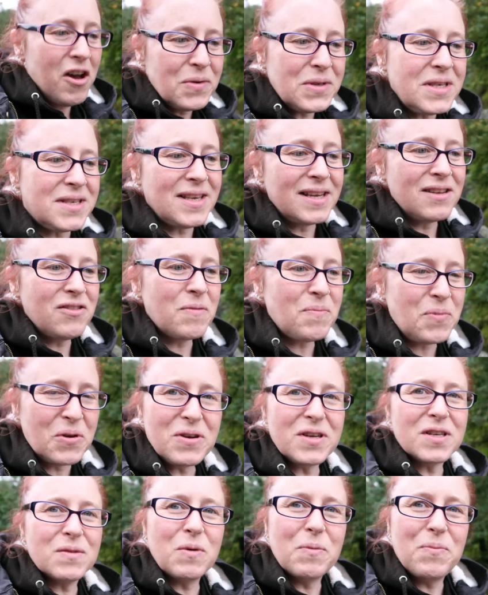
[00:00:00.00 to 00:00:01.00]
I would say the
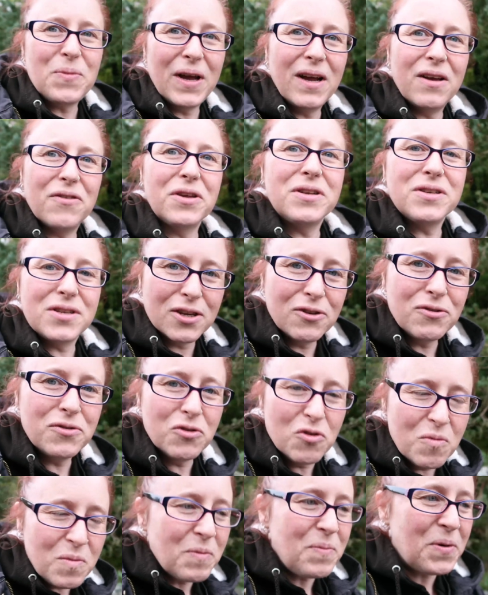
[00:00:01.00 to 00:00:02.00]
burgers were bigger than two
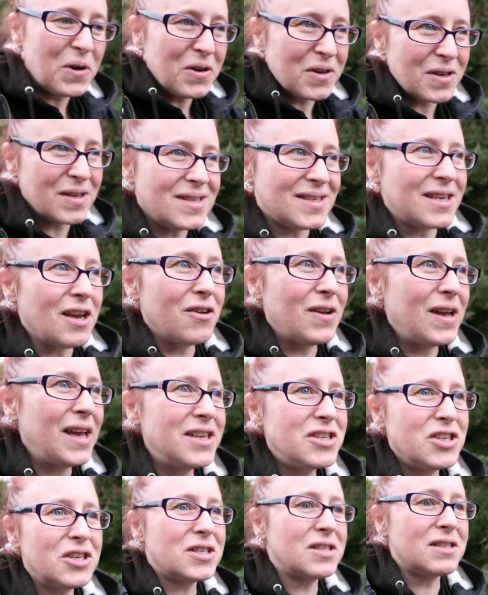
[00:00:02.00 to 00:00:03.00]
normal burgers. So he
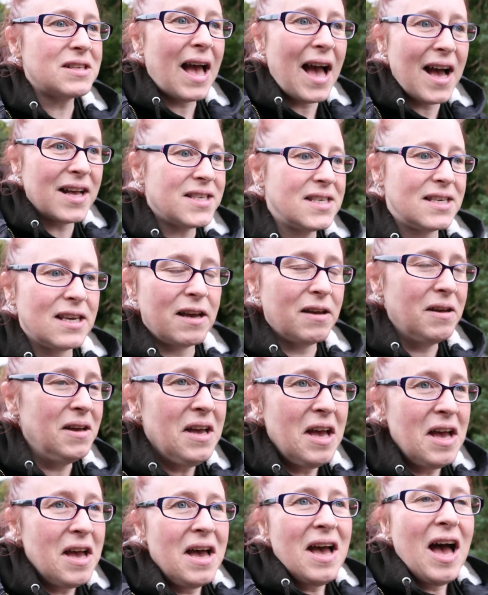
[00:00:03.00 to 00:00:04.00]
just had to
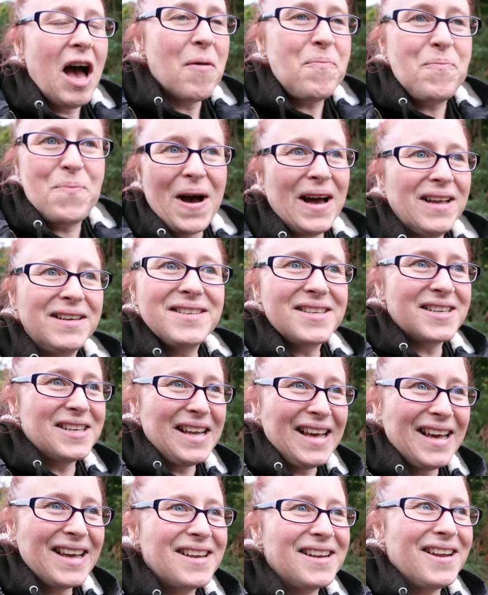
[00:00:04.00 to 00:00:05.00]
abandon
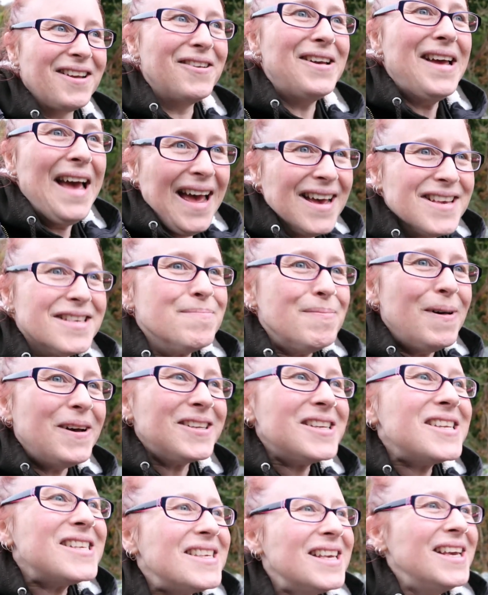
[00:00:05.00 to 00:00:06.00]
it, you know, he ate as
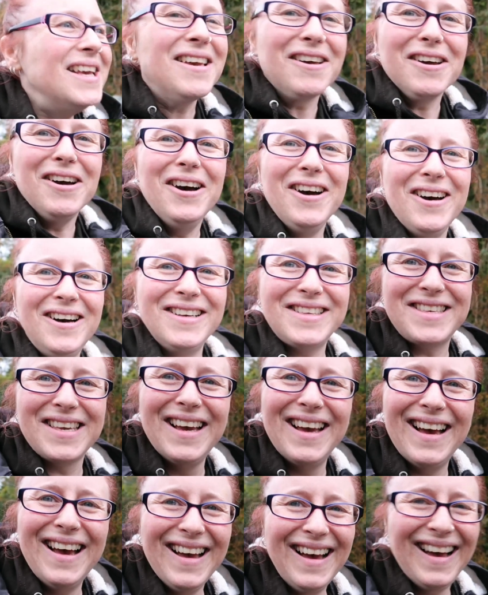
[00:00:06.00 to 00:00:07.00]
much as he could.
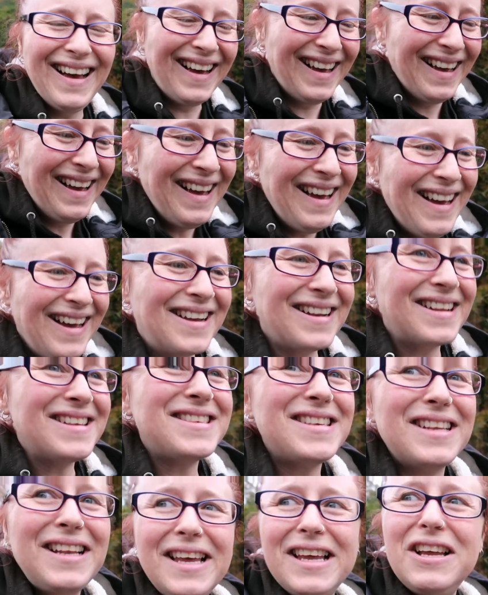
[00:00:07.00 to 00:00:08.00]
And had
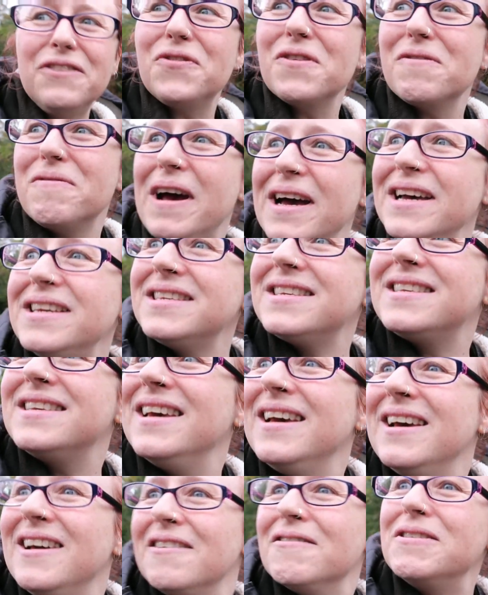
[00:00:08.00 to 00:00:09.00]
to leave the rest
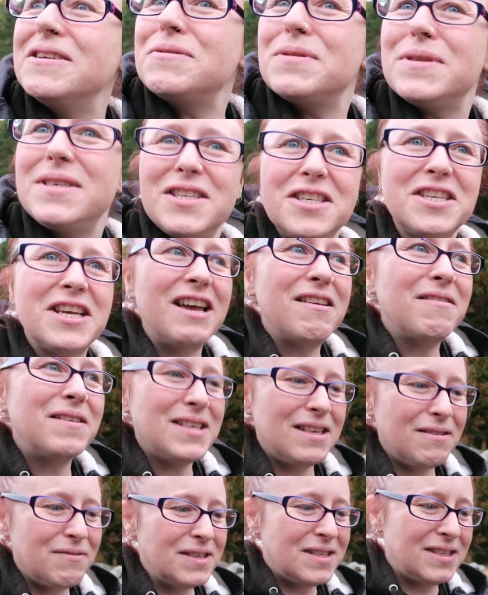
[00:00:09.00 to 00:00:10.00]
Which was a shame
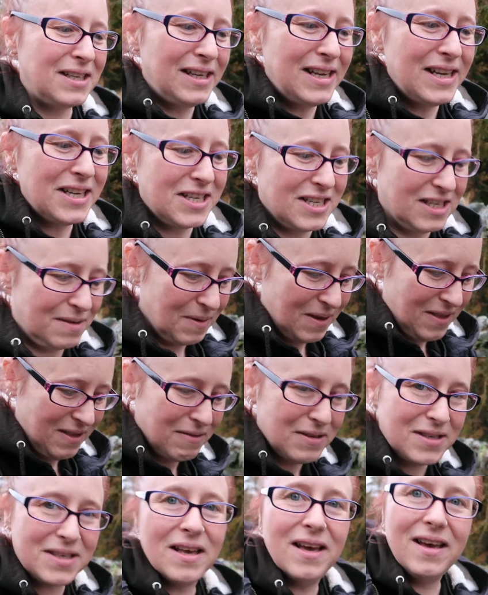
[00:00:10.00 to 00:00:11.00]
because it was delicious, but
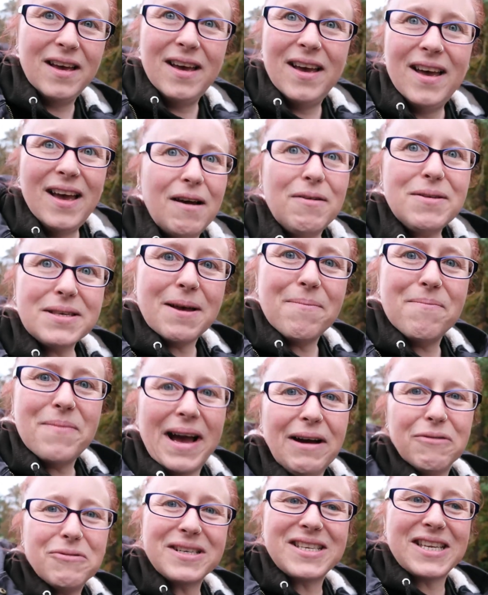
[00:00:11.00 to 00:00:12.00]
there was a
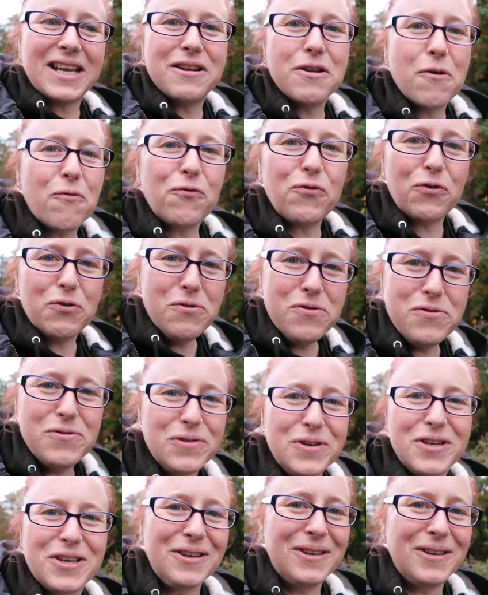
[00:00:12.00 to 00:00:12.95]
mountain of food.